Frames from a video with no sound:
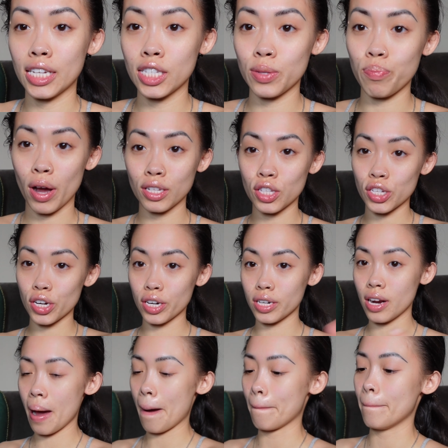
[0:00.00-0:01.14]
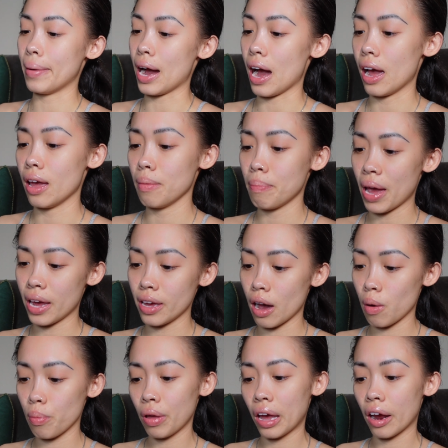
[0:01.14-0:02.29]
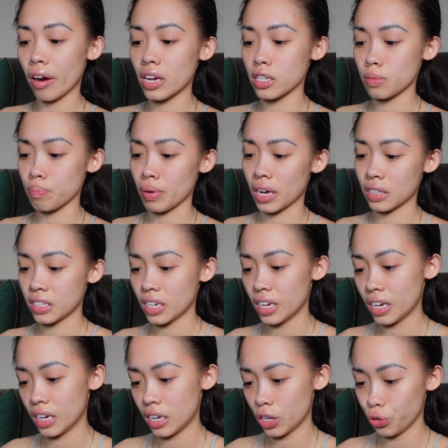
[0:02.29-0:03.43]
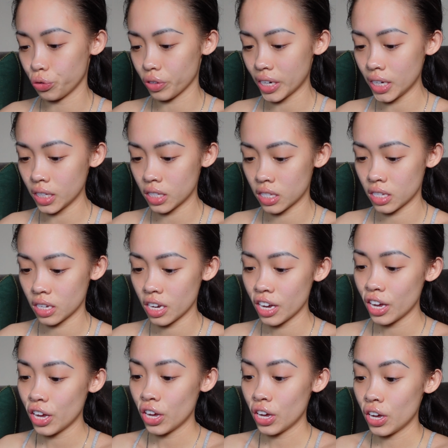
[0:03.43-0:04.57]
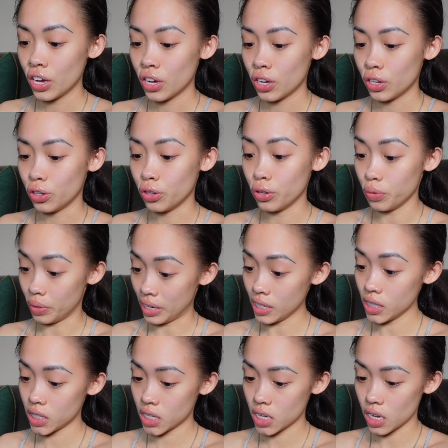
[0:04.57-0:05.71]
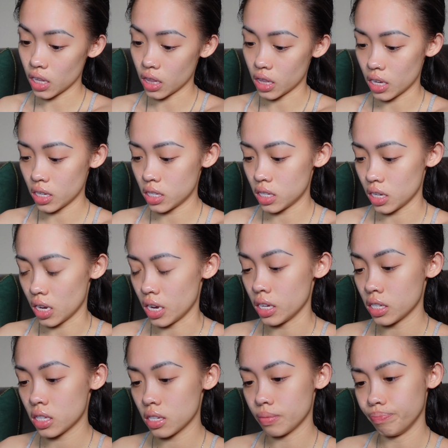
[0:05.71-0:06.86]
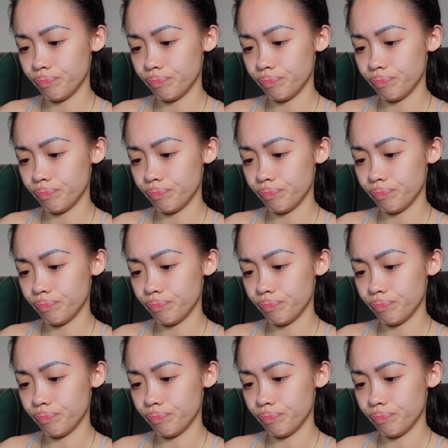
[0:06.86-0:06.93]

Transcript: is sponsored by Payot Paris Petit Gris Nuit. This is